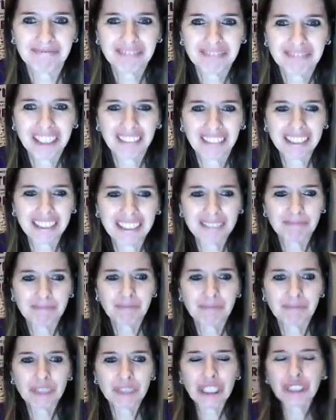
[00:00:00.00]
All right?
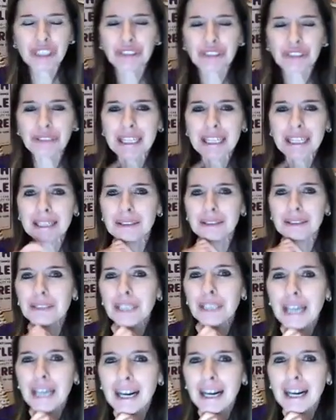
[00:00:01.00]
So now
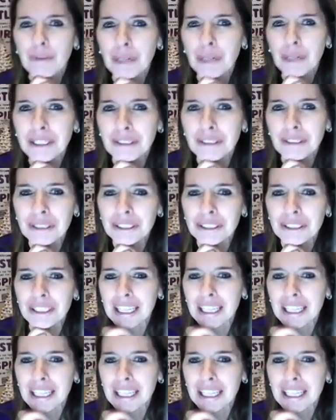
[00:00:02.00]
I want you to,